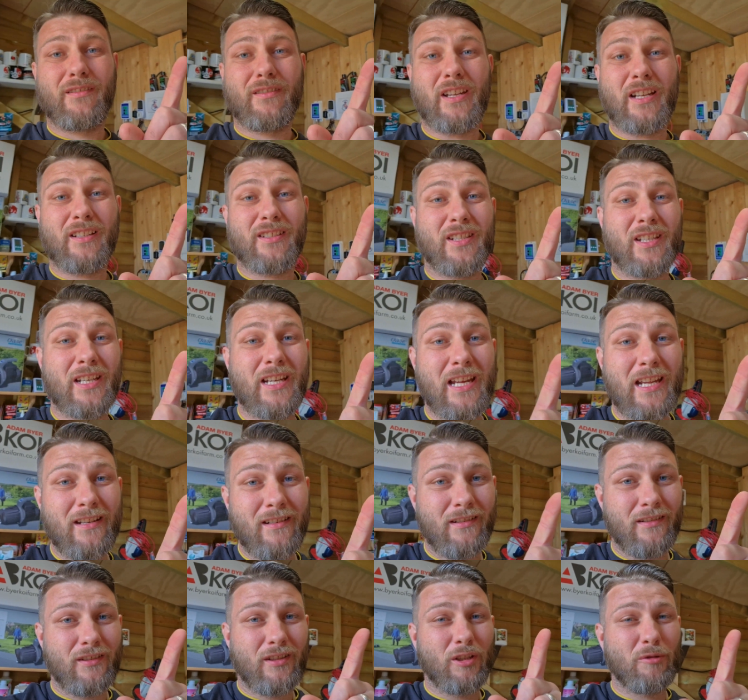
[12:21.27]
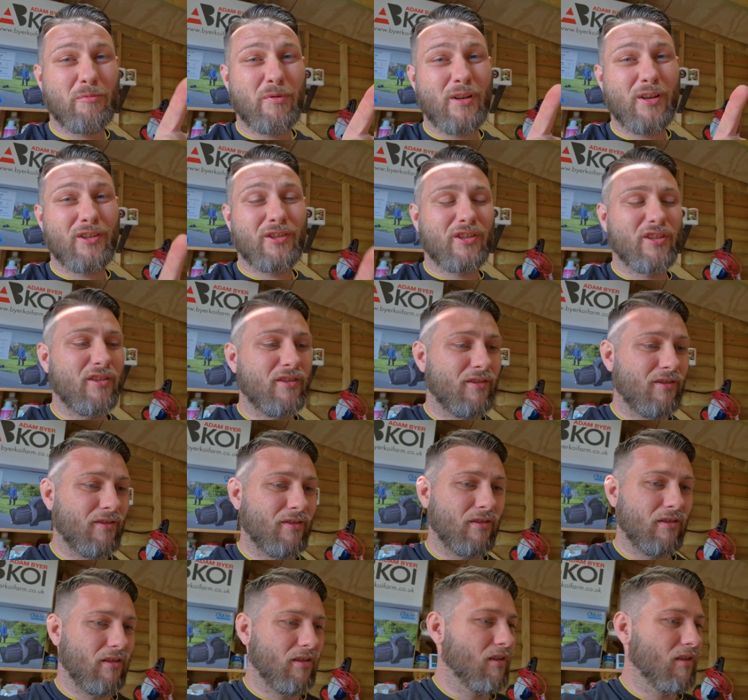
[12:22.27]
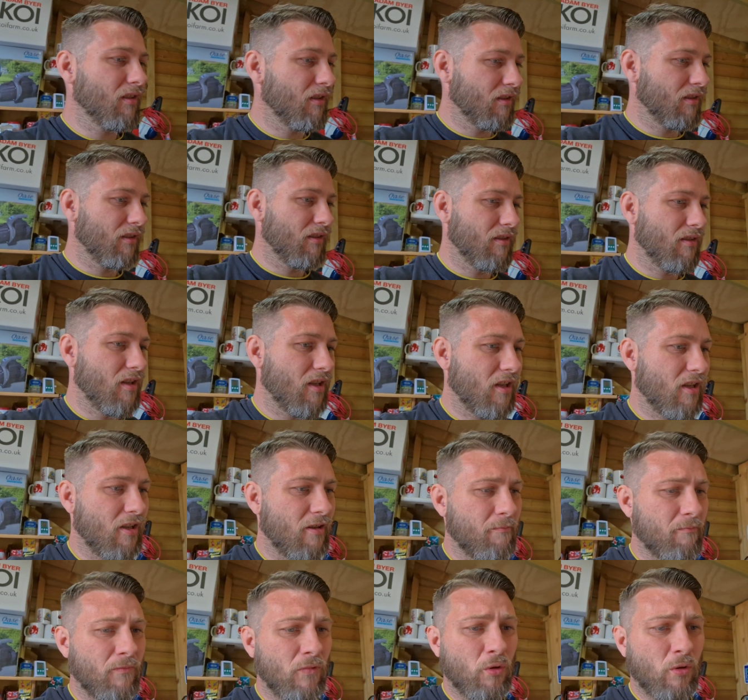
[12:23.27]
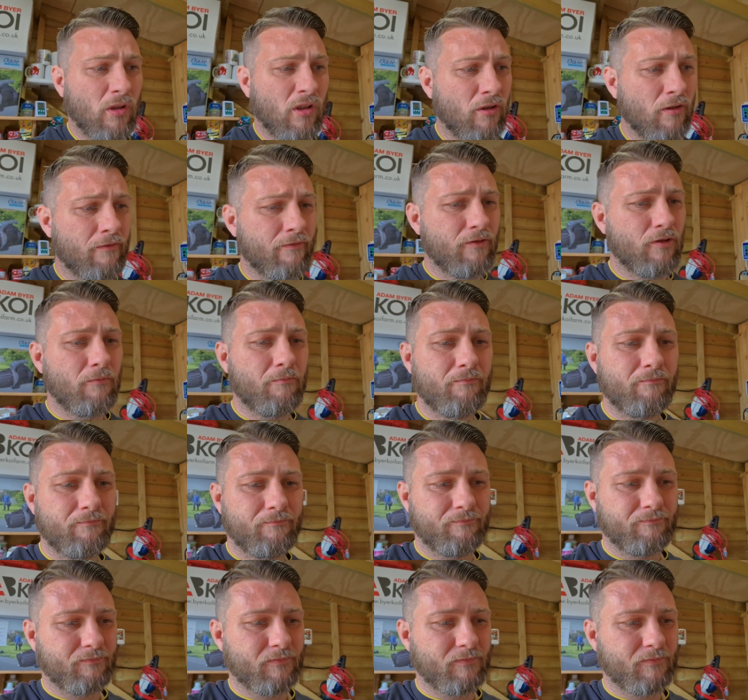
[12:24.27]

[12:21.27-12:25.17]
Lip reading: thanks again to the person who I got it from.